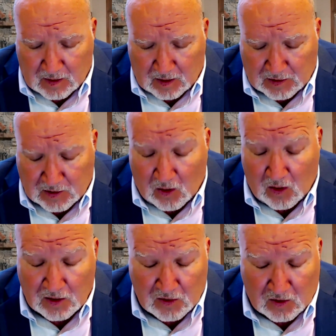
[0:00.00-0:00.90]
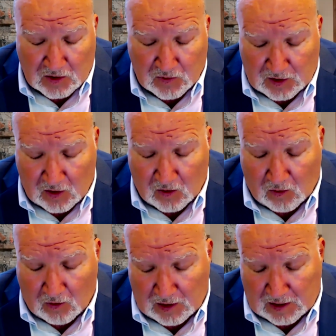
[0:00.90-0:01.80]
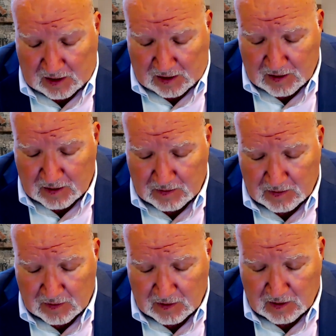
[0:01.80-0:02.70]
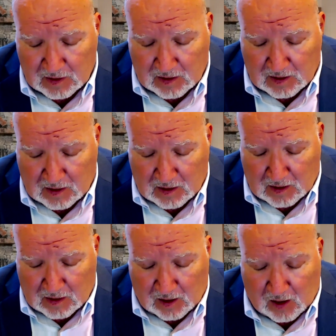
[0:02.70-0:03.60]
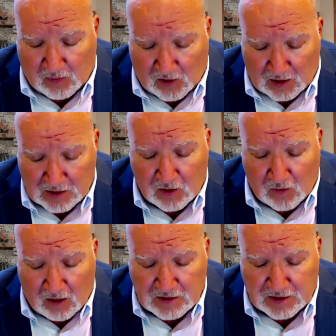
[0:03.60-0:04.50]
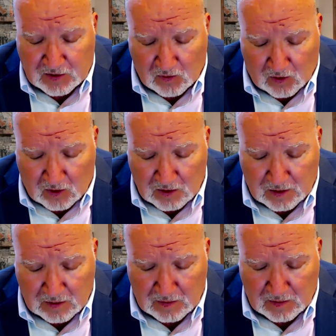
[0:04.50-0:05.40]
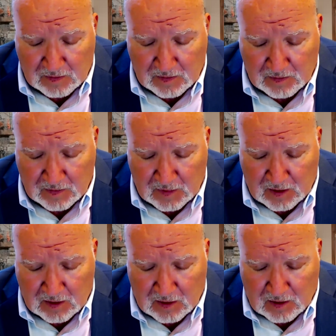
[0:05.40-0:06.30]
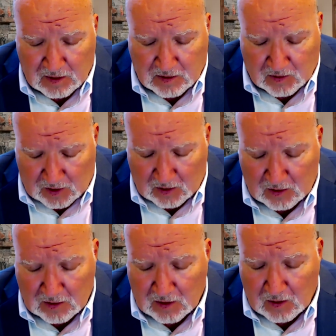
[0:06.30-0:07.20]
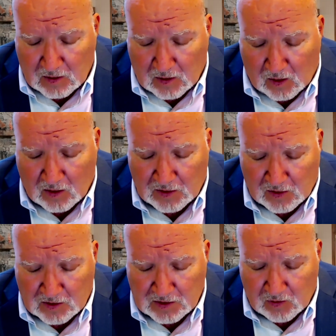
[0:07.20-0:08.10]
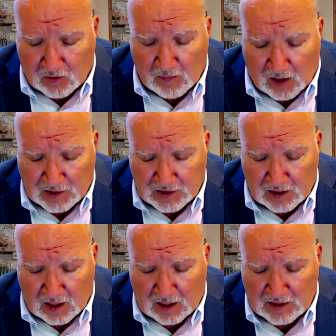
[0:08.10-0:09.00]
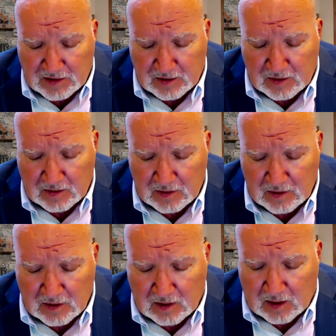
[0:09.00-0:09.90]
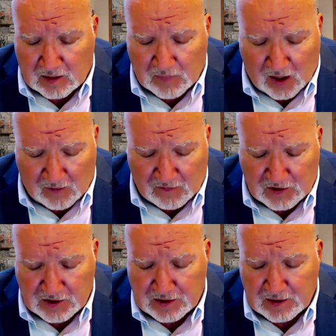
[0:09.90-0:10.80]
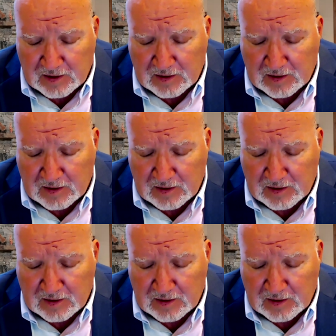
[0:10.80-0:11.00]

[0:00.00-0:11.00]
and to all of those we know are in need. Let our prayers go out to the world to heal all those who are marginalized, impoverished,